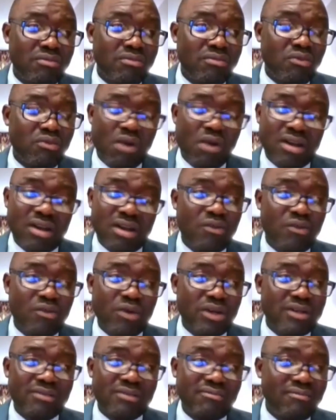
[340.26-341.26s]
working
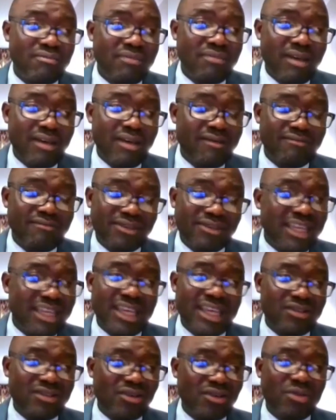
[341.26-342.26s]
with
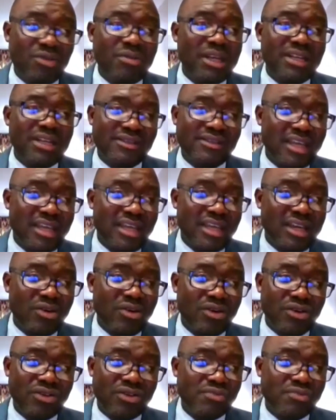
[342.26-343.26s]
so many
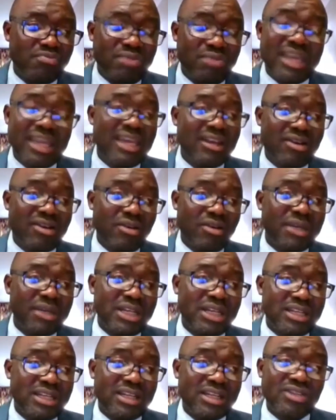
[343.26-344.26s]
CEOs, being in
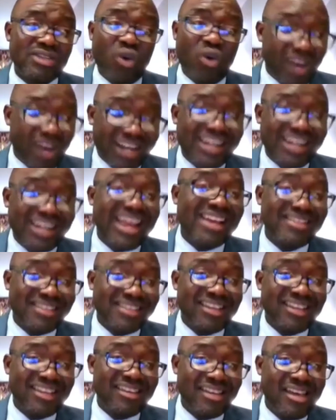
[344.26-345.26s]
communities,
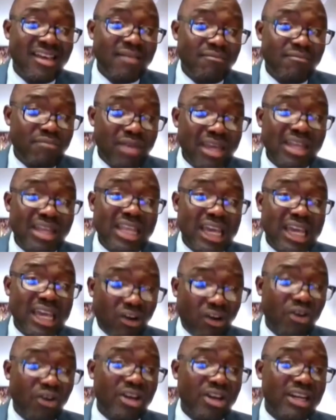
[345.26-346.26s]
organizing, being the
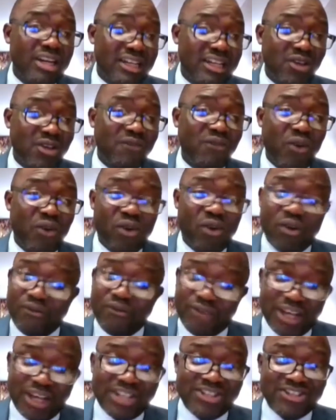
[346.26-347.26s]
coordinator for
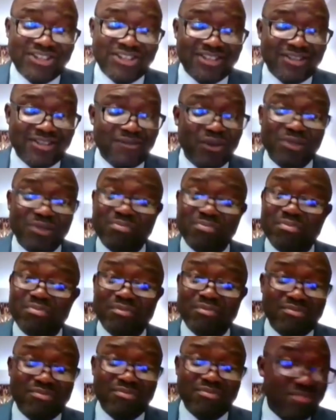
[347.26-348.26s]
conventions, for
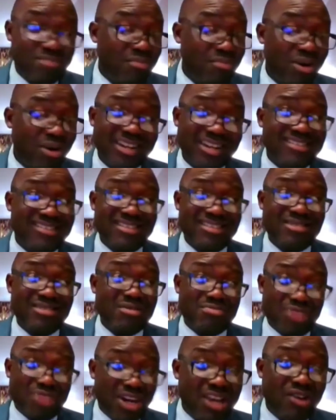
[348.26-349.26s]
more than, you know,
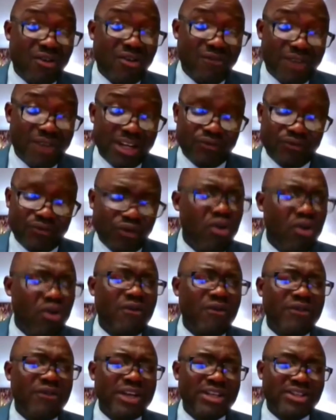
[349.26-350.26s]
4
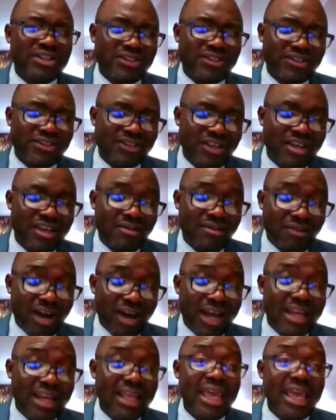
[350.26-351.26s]
conventions,
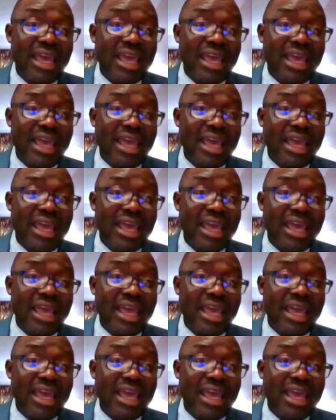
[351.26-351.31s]
right?